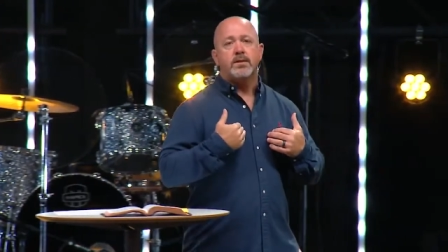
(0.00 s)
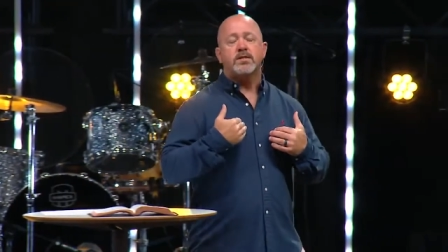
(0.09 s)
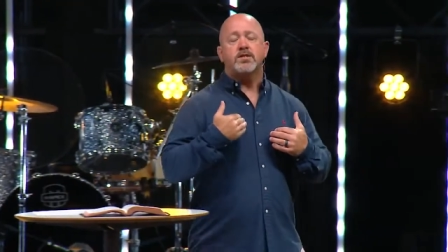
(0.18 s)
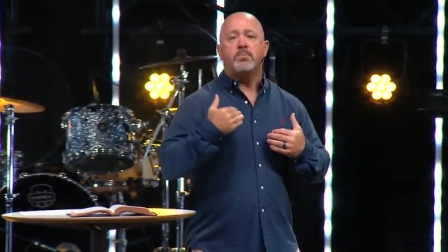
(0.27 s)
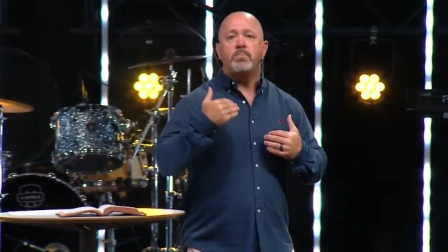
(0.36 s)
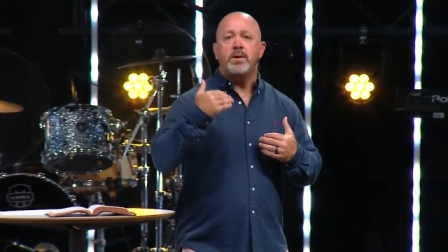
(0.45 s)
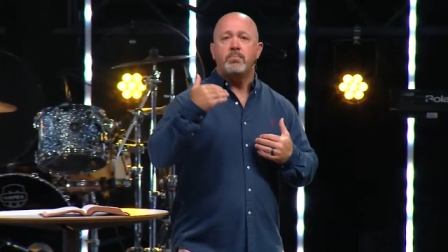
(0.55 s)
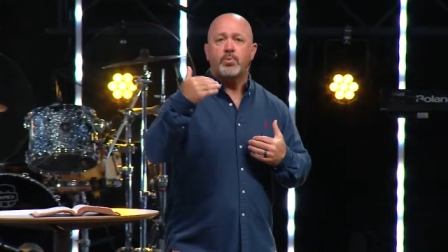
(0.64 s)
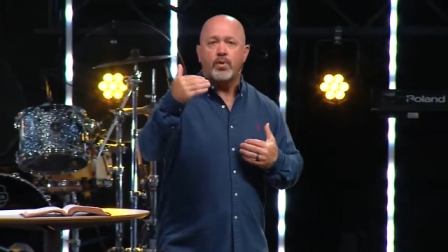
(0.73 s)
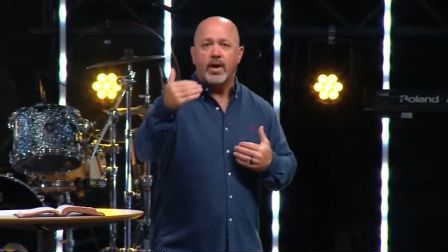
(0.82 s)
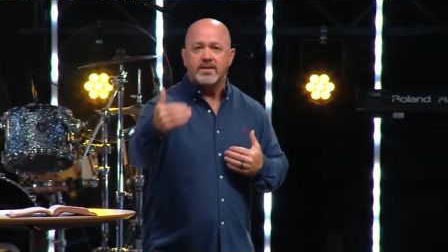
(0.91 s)
to be
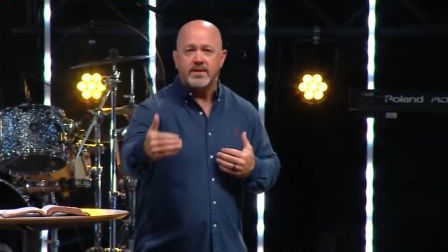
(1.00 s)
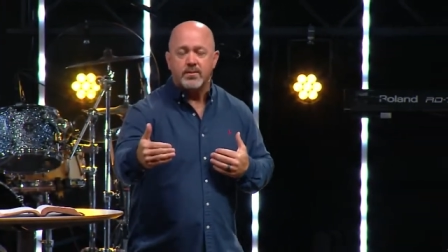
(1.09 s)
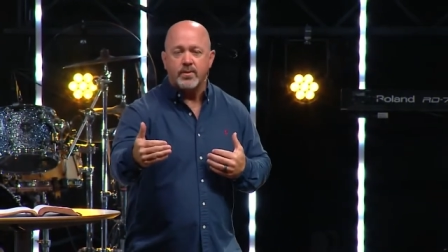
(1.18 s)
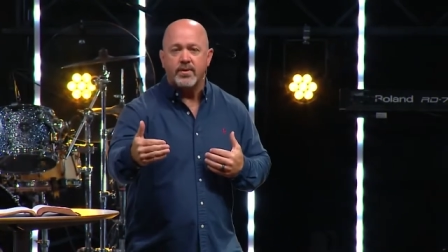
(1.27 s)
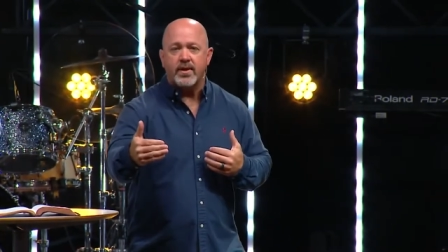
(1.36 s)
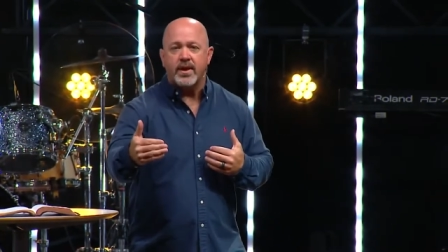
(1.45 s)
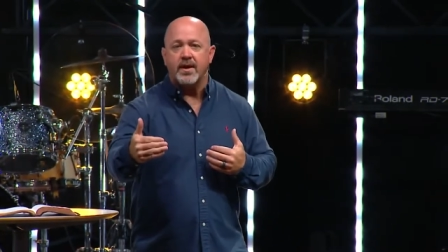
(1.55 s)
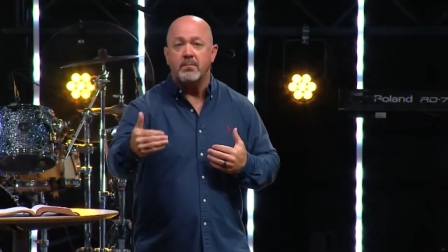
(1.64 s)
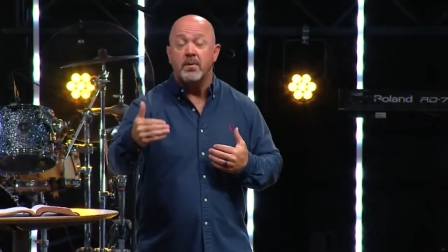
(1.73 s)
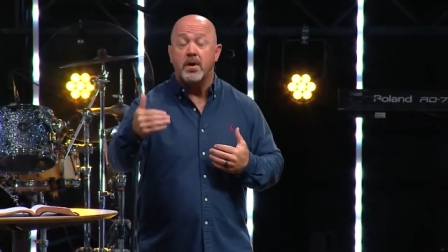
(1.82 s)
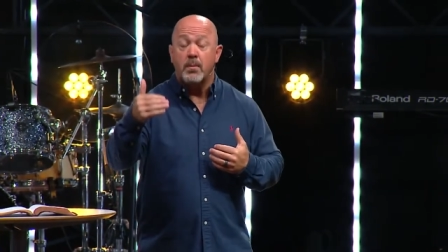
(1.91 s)
present with
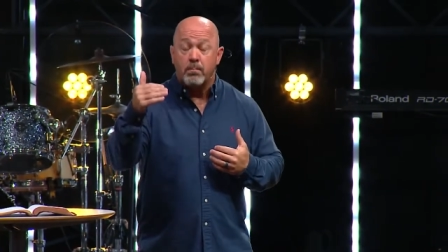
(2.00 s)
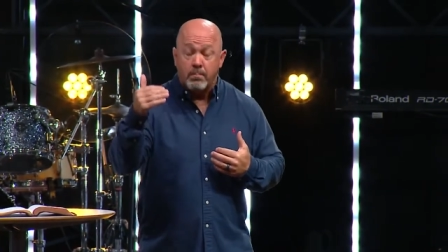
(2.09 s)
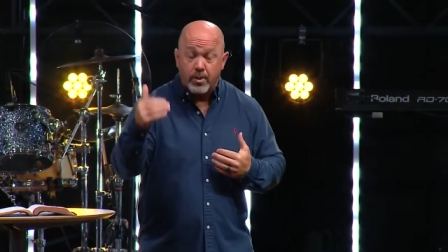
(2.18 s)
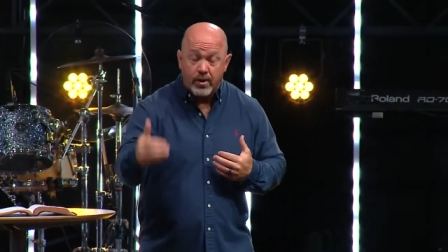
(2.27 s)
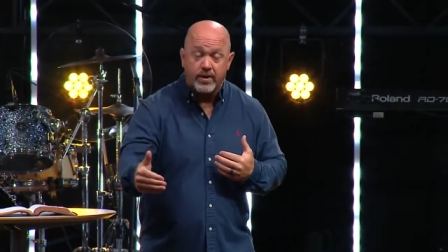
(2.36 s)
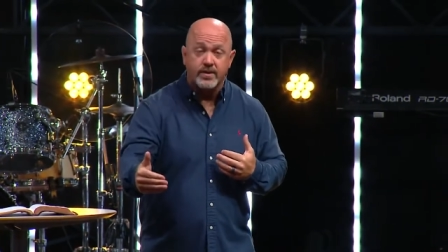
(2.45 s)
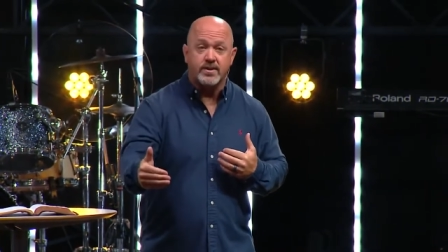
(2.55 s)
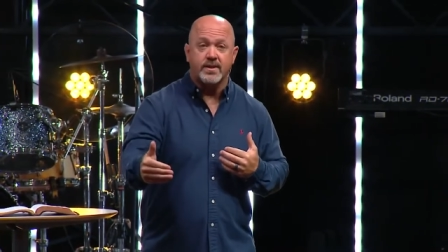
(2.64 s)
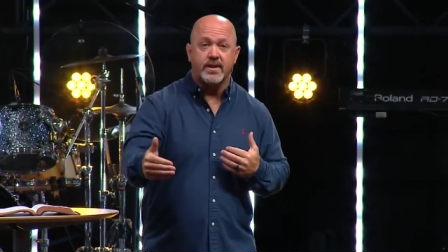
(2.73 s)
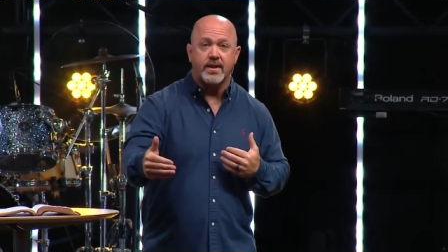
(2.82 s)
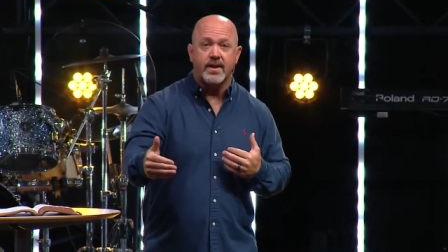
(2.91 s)
Him
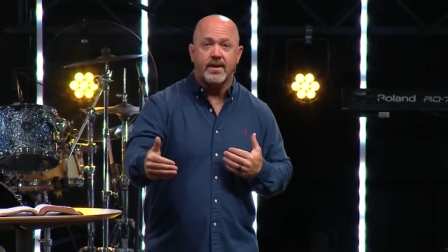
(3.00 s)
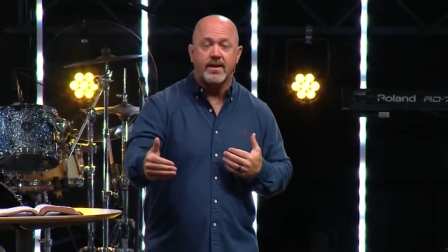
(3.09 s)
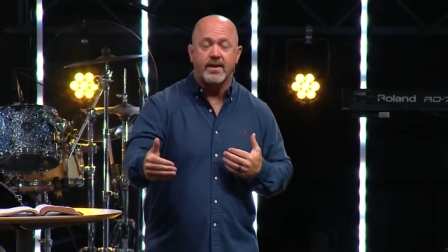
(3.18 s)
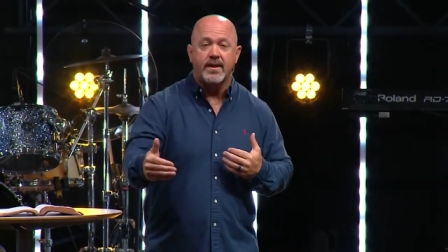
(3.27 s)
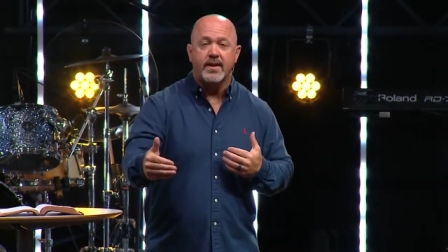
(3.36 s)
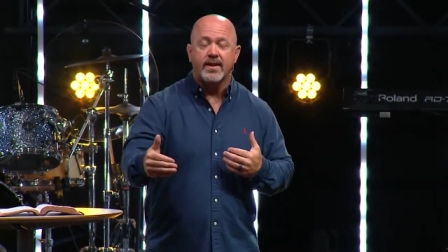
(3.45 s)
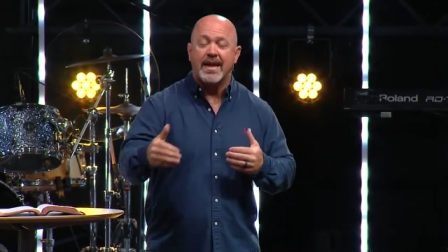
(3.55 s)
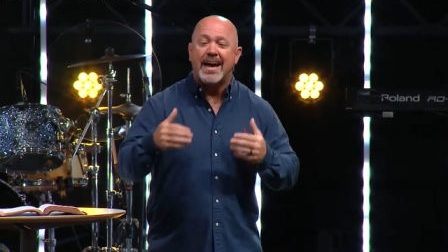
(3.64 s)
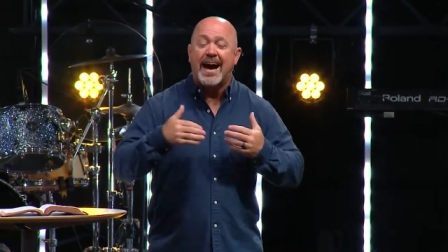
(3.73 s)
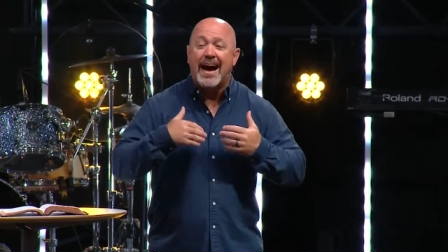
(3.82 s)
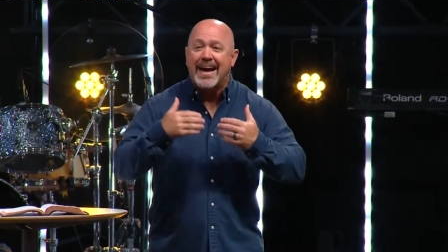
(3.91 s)
personally.
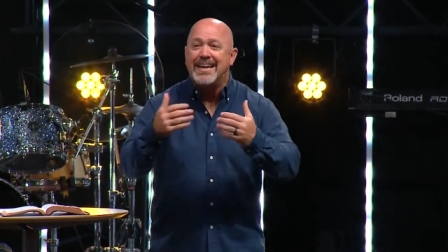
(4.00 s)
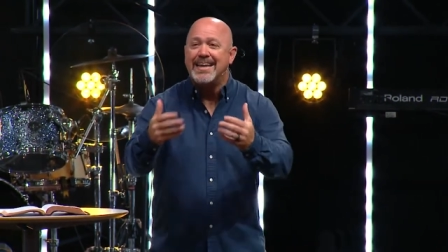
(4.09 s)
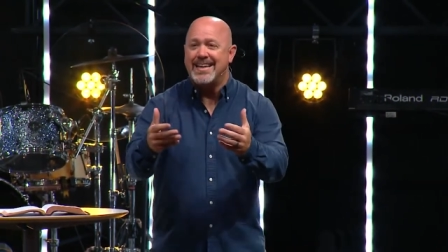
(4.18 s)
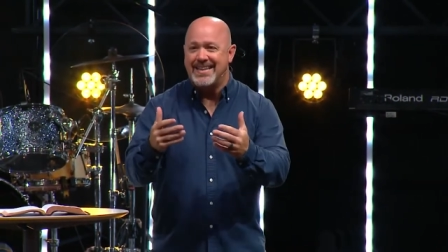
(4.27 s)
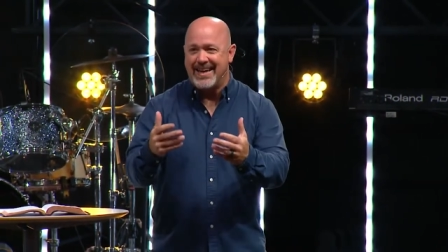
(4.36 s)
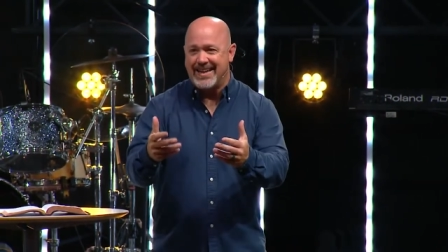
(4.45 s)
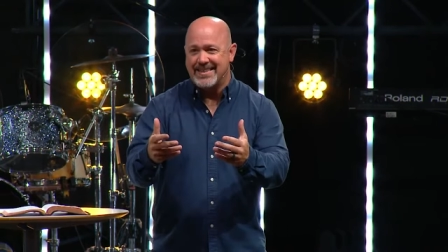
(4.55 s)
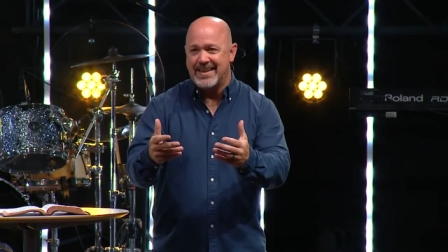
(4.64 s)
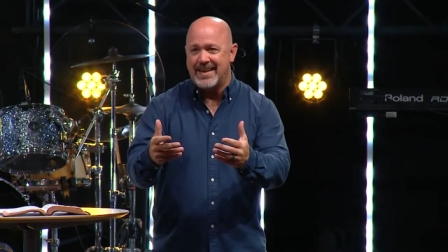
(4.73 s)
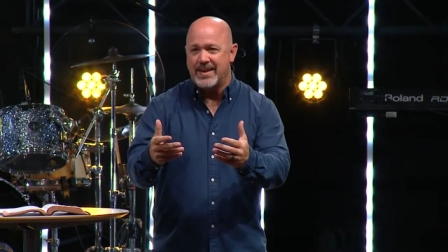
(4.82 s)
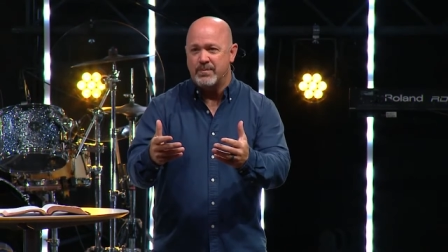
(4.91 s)
Like, I need that
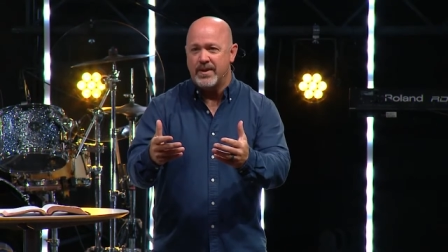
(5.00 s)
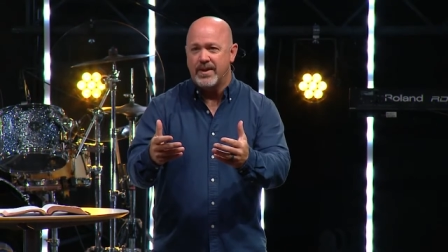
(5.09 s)
time.